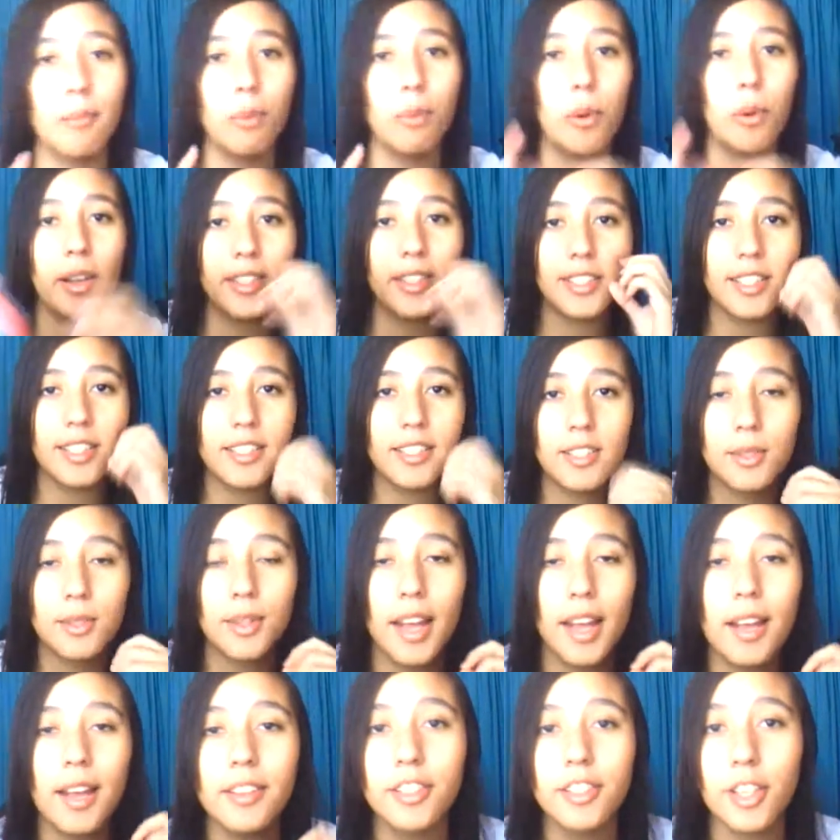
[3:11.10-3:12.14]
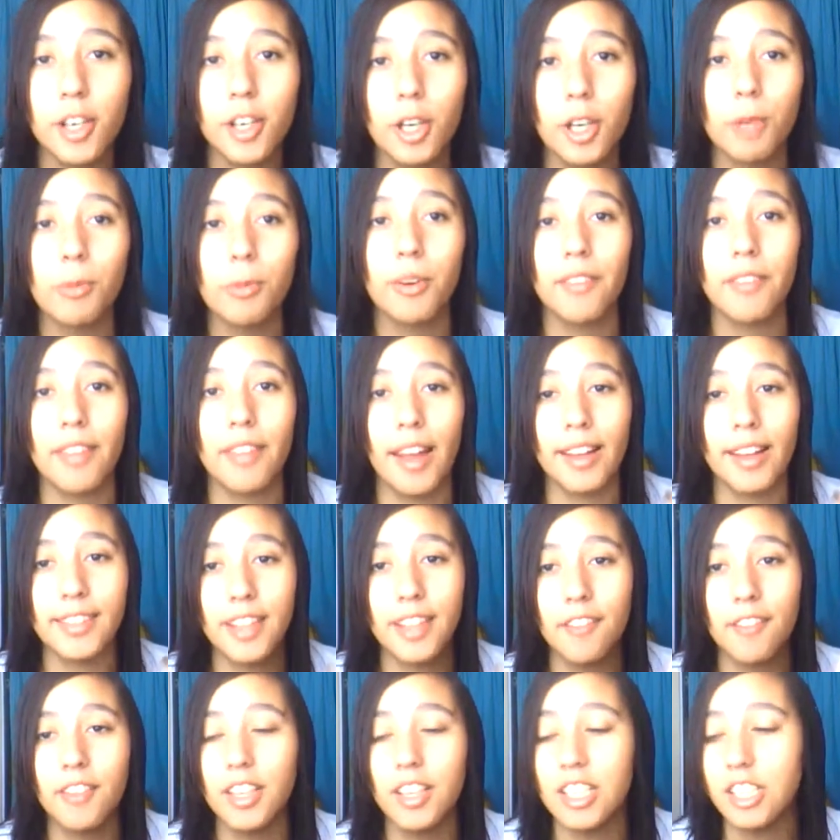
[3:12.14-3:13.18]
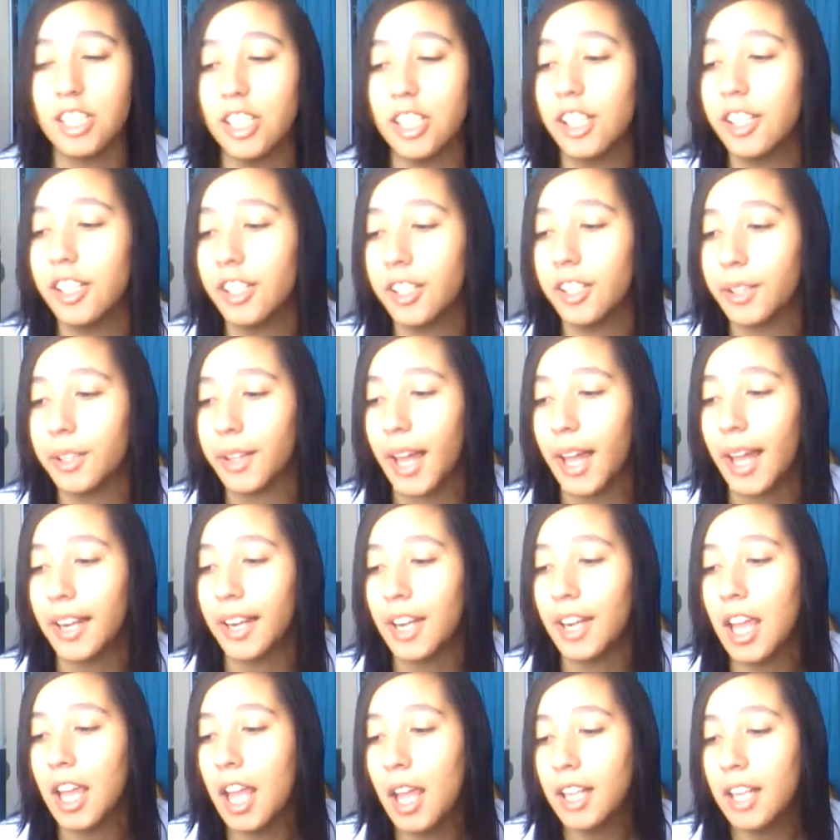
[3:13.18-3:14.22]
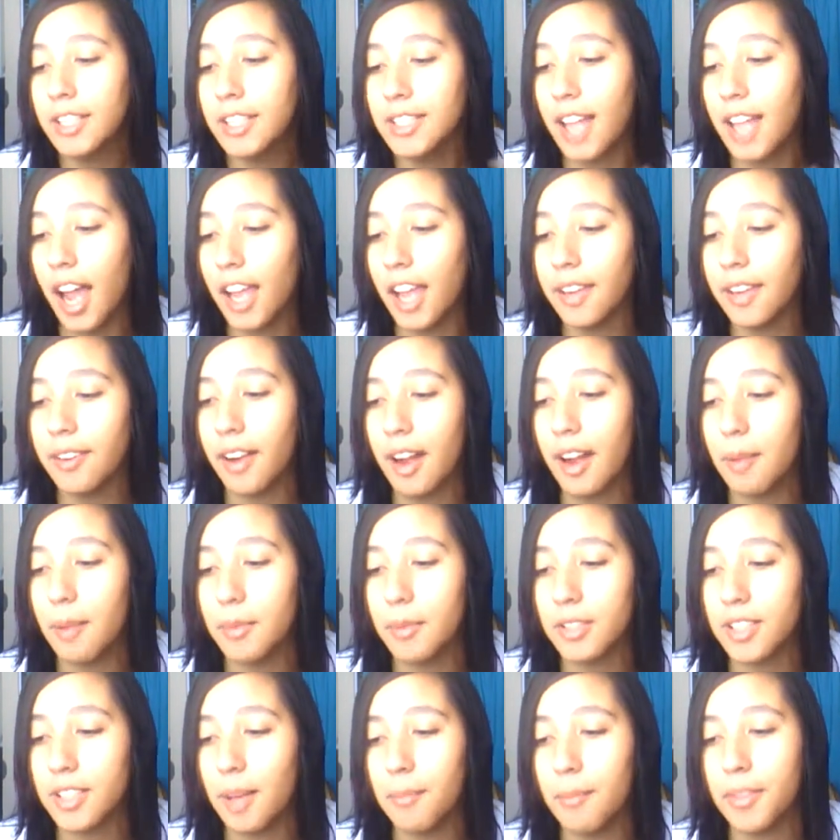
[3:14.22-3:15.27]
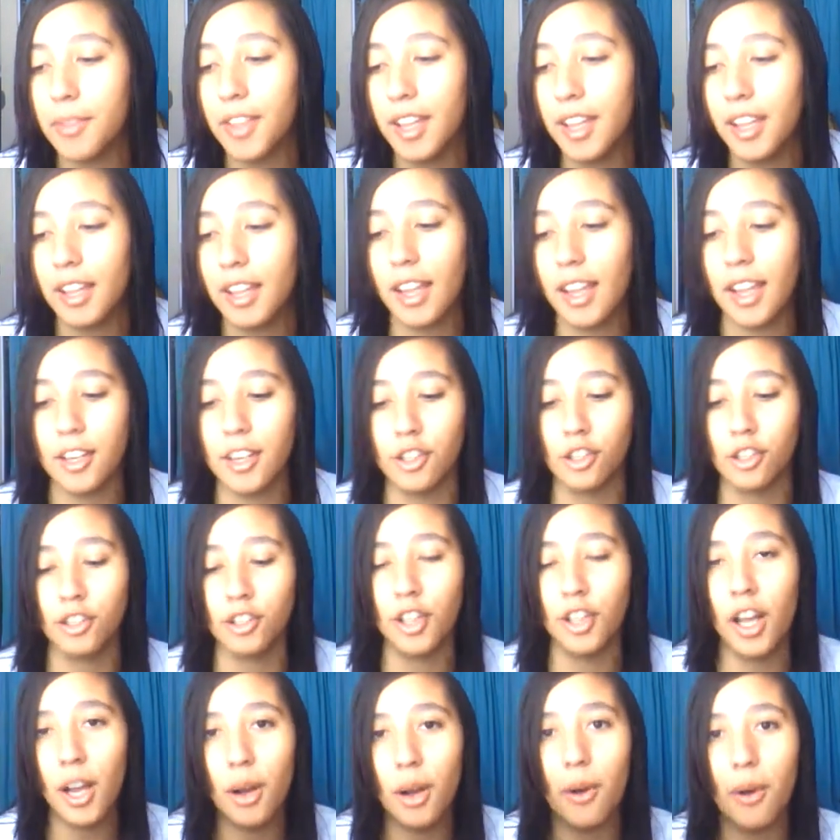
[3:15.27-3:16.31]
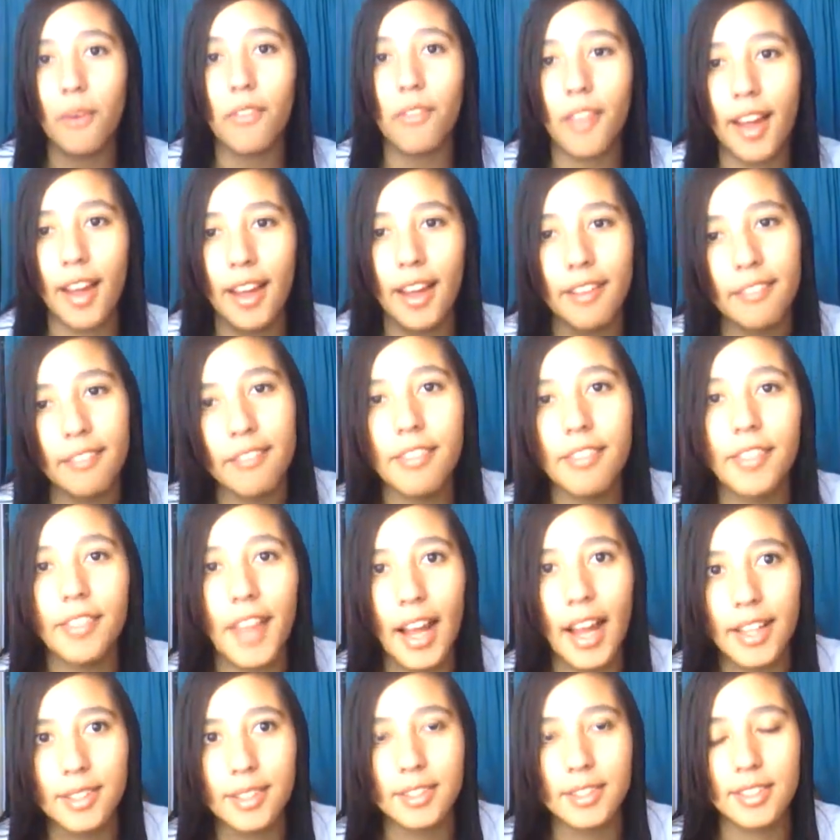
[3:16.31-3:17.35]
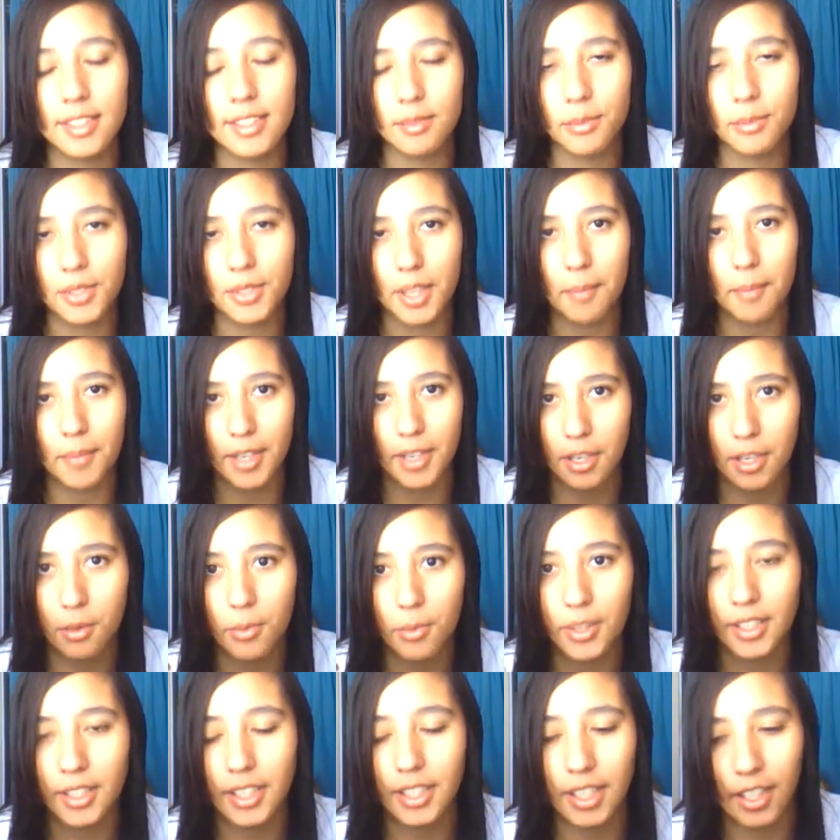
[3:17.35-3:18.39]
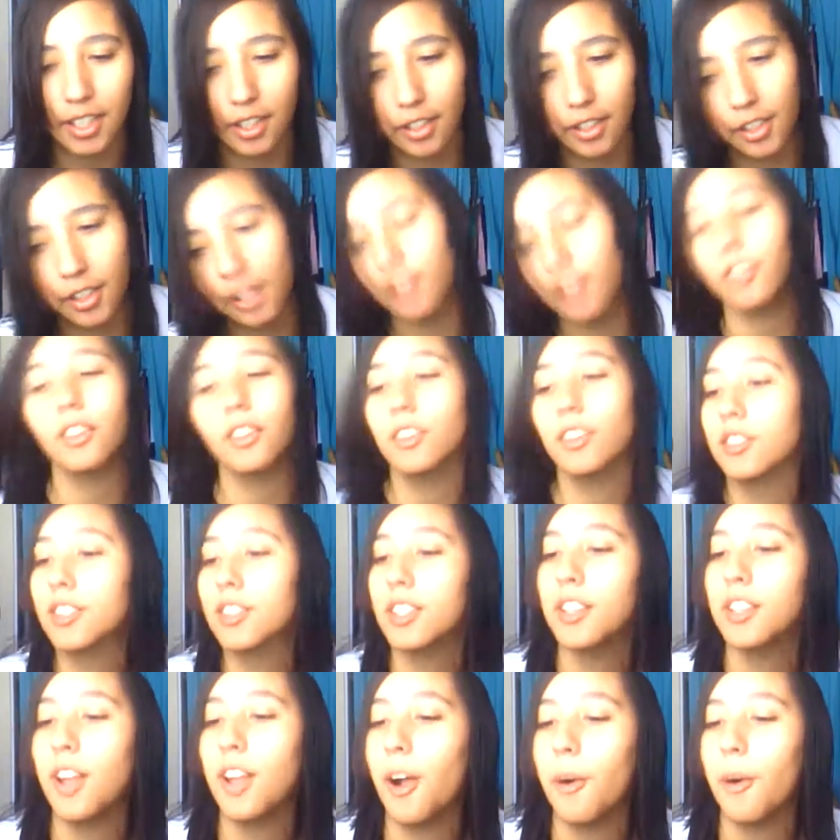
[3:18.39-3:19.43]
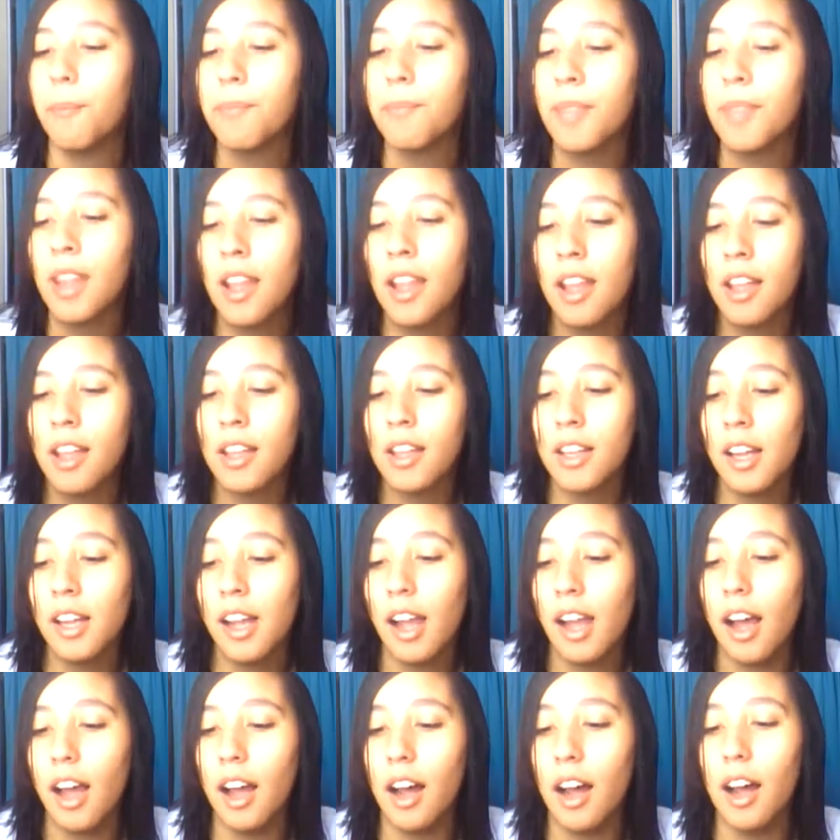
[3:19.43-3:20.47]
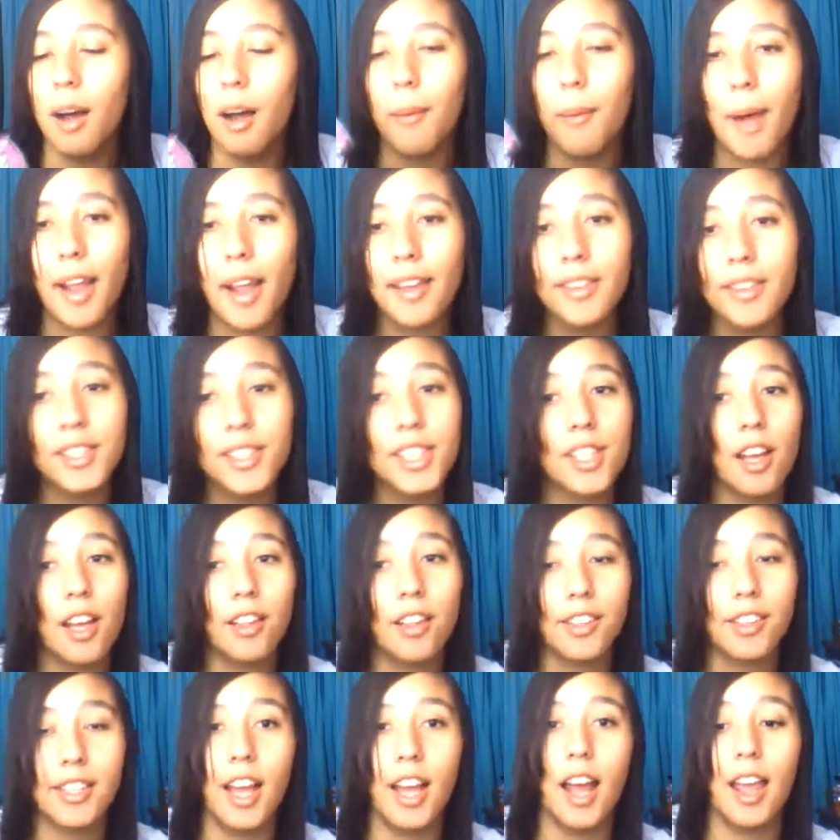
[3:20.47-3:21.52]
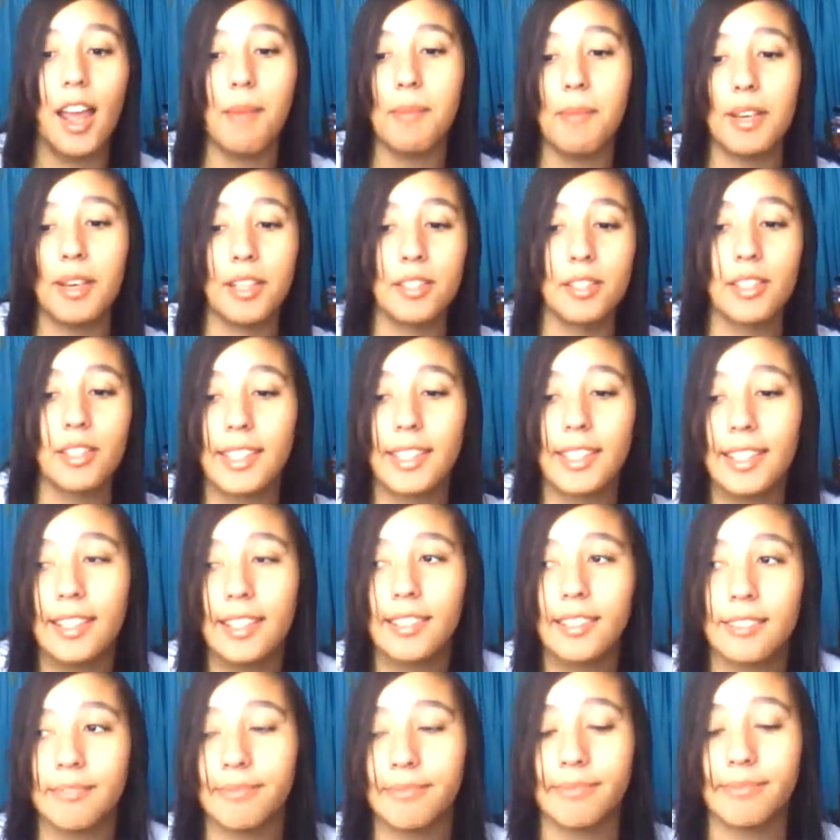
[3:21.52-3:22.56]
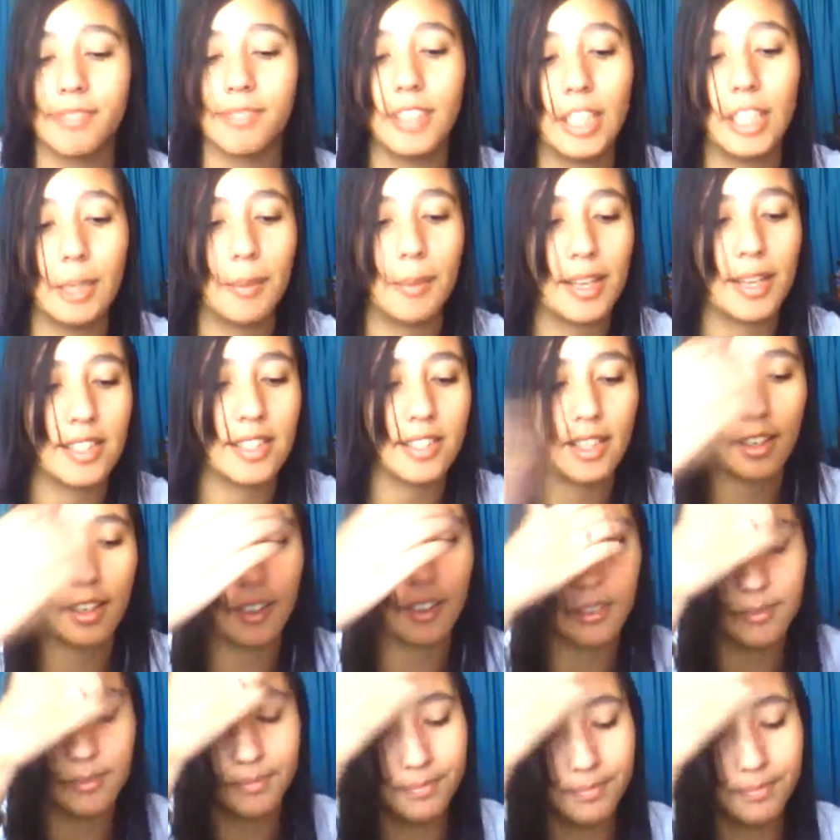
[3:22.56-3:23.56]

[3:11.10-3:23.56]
it pointing to that term or that definition or that diagram or something and you'll know that that's something you really need to know. Um, I use this all the time and it's they're amazing.